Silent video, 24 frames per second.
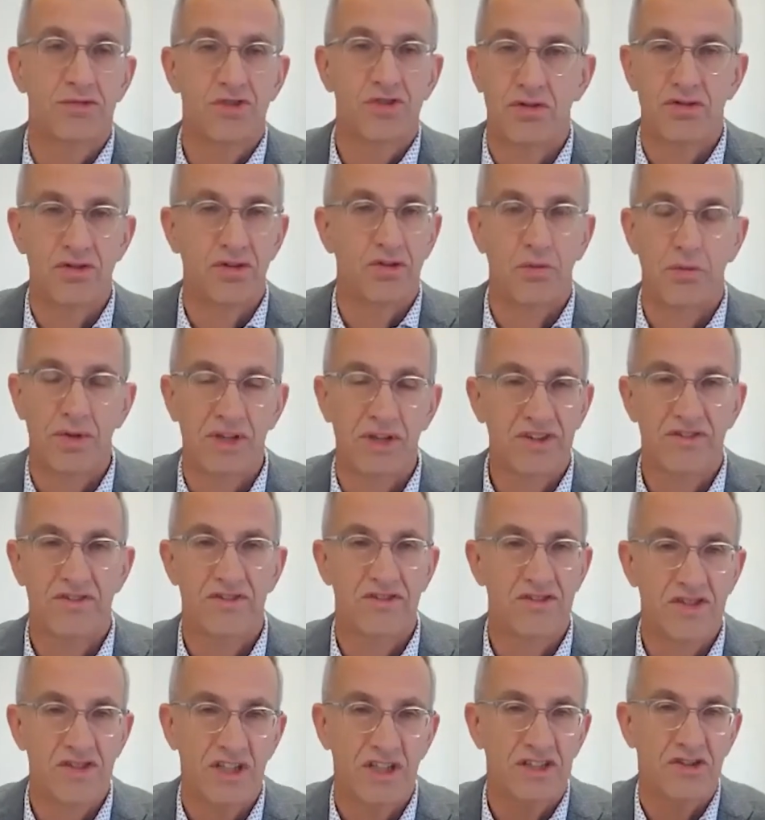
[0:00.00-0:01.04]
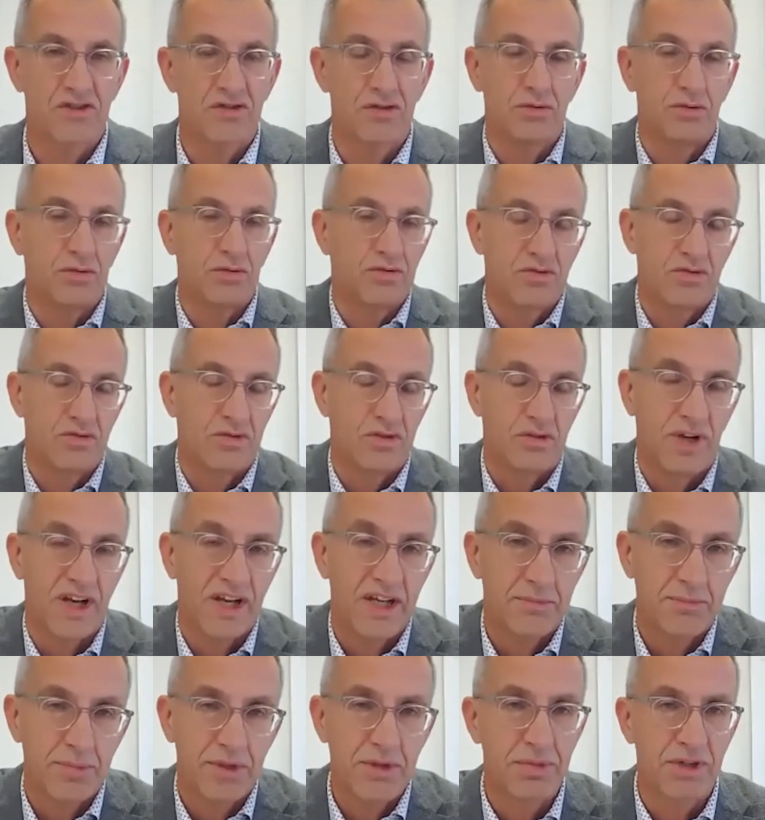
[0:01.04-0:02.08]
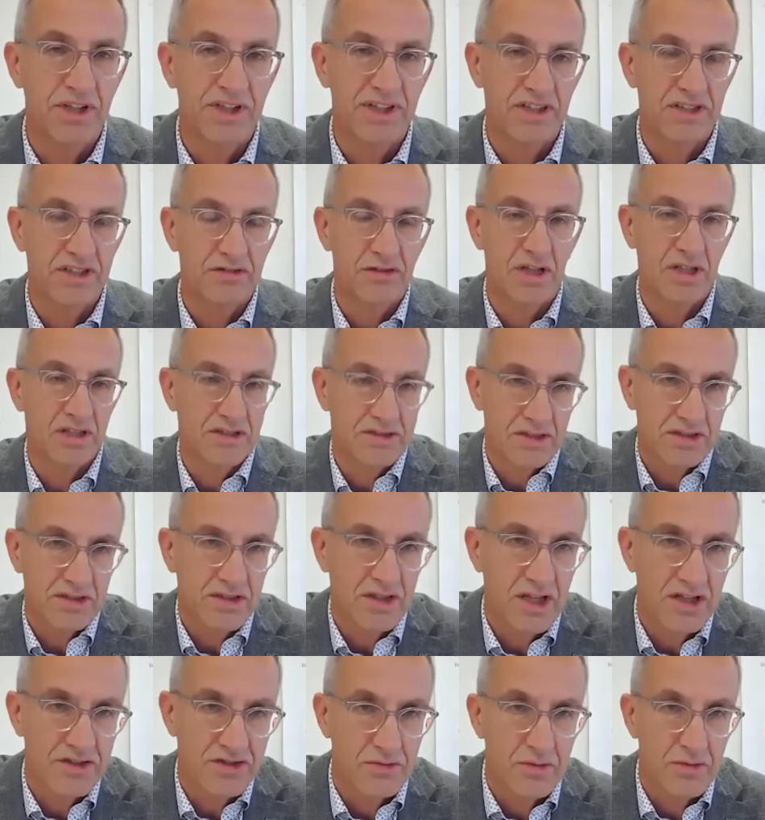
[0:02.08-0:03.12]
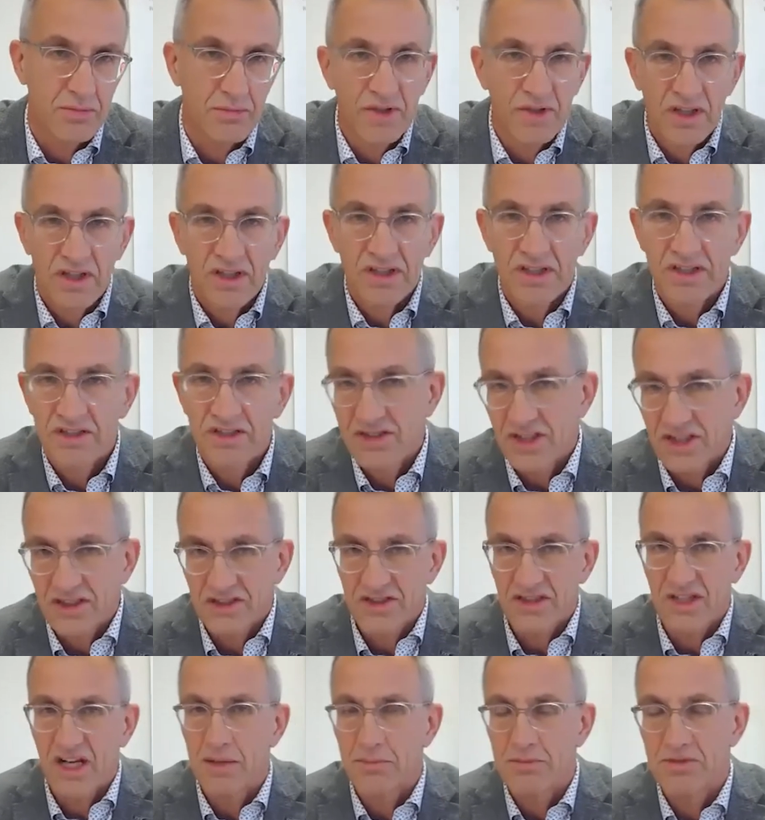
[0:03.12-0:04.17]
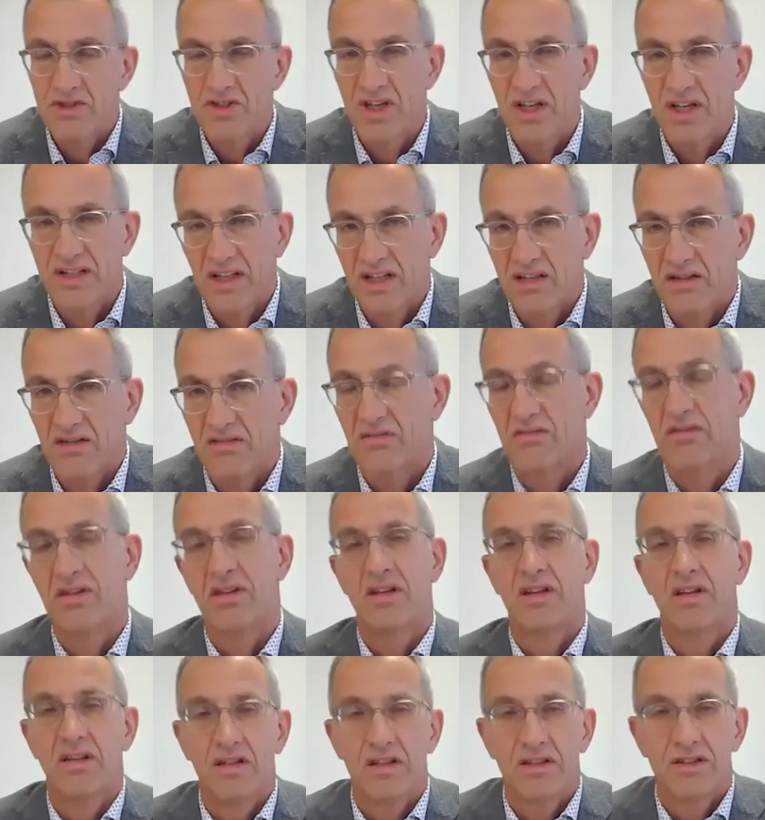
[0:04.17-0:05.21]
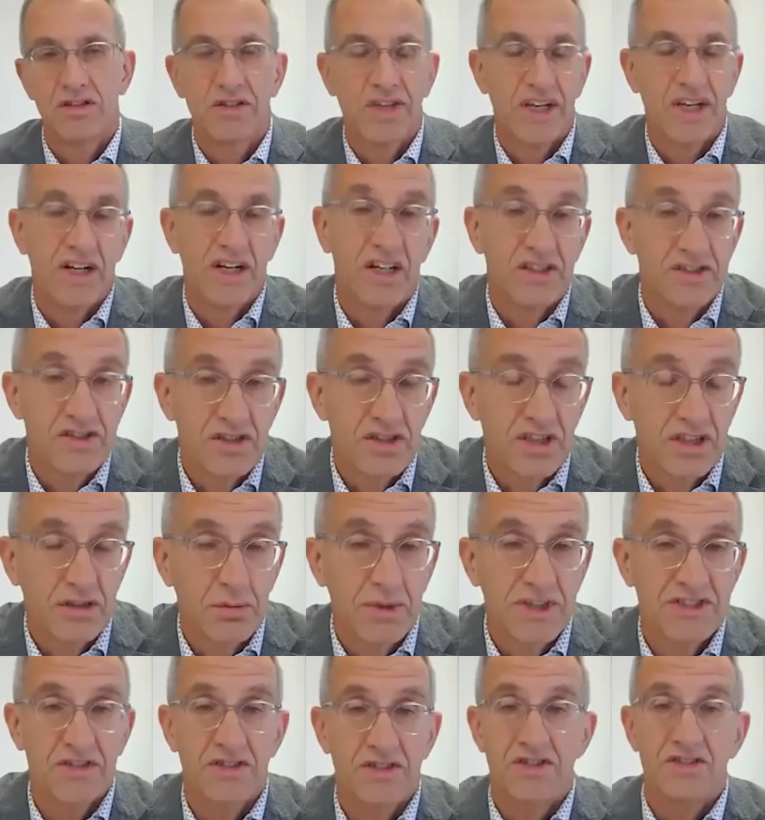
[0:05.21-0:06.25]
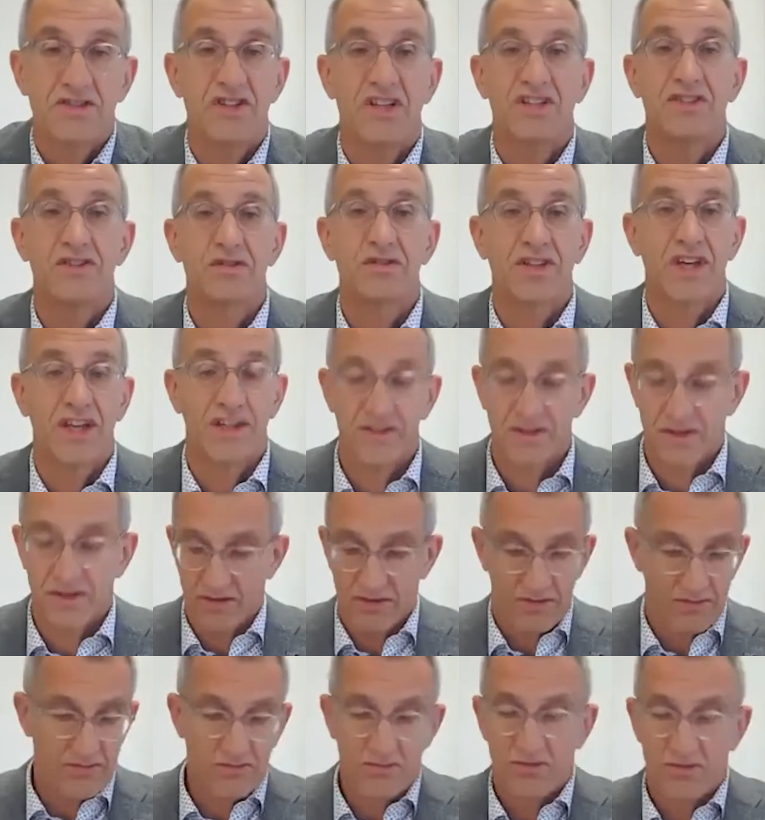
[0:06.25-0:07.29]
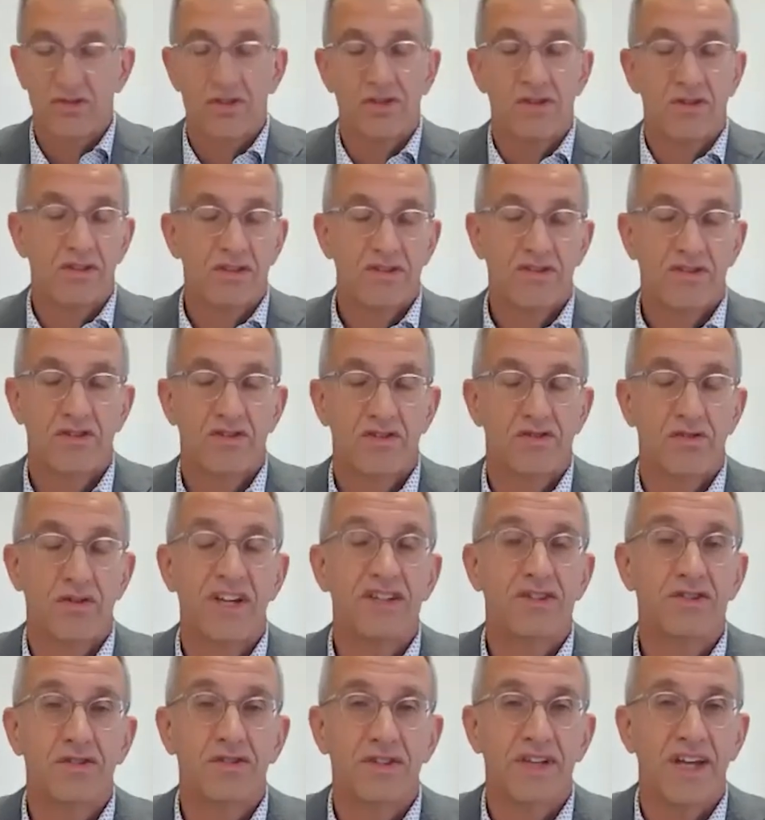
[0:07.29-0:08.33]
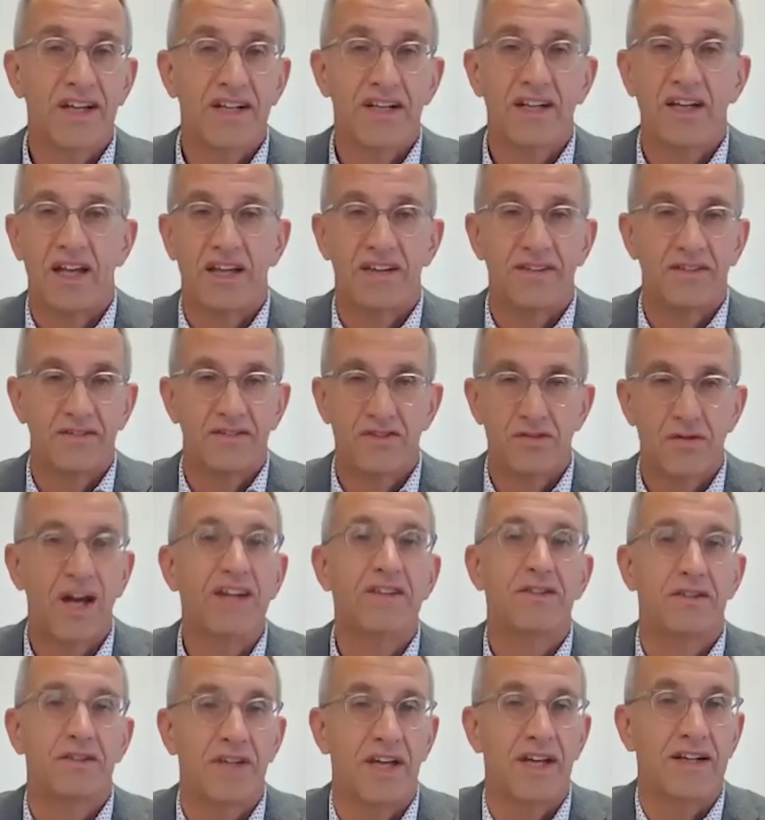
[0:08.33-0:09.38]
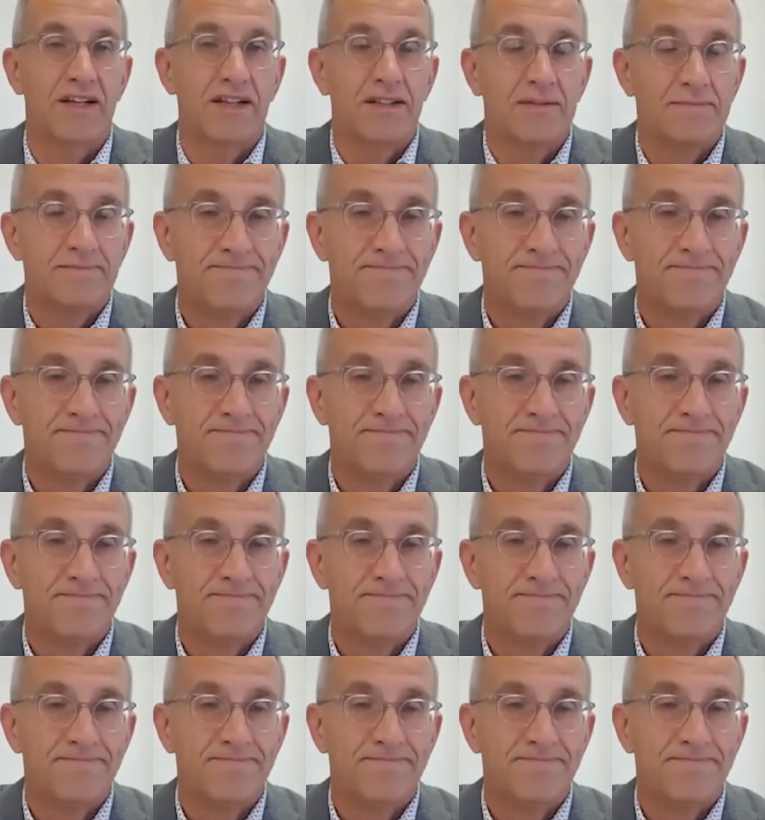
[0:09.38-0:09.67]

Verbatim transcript: So you're with six to, to eight people in a class, classroom six times, and then you can ask the questions and you can train together and try together.